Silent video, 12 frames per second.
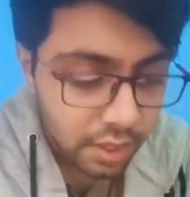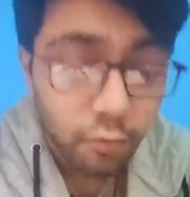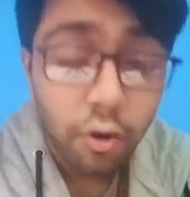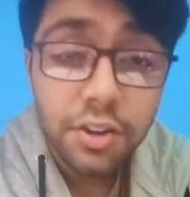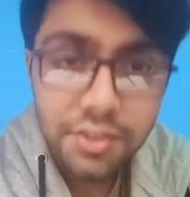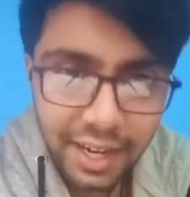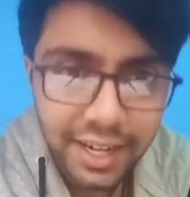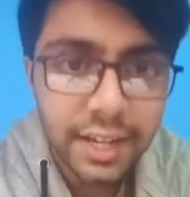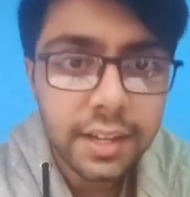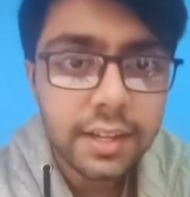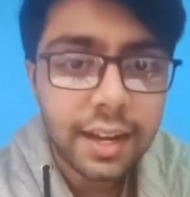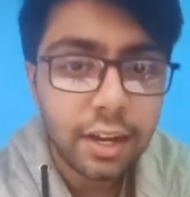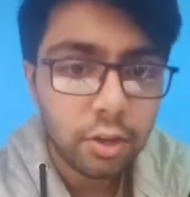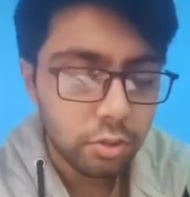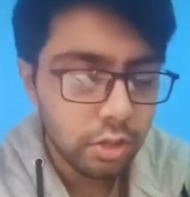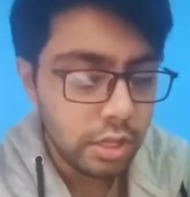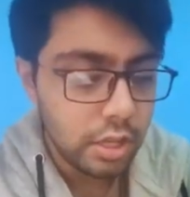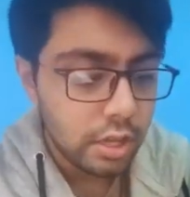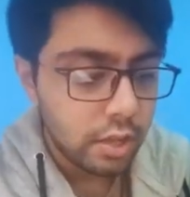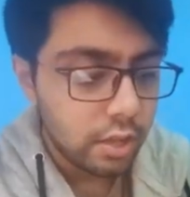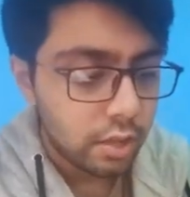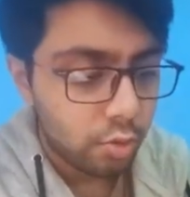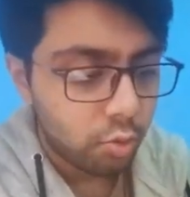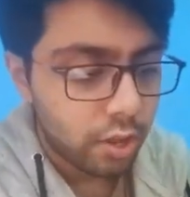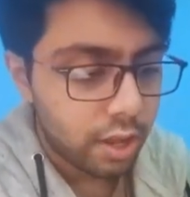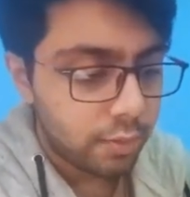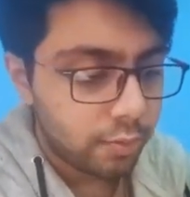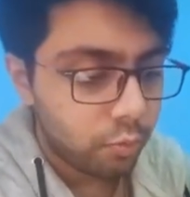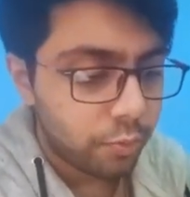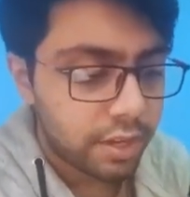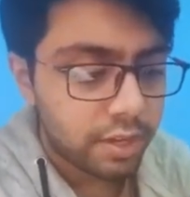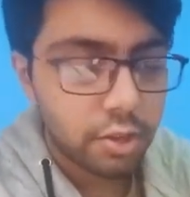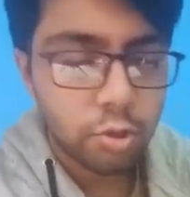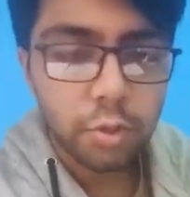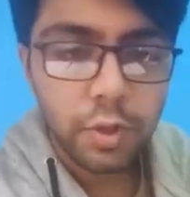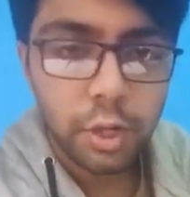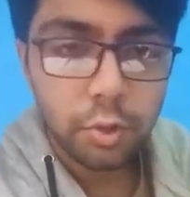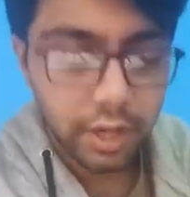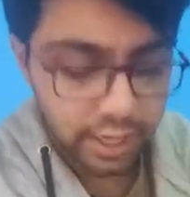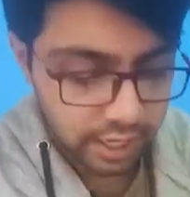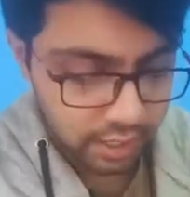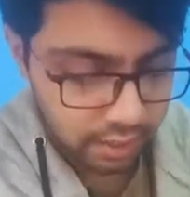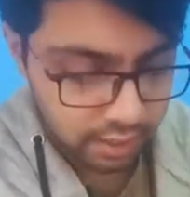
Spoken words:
for a child that too who presents to you with UTI?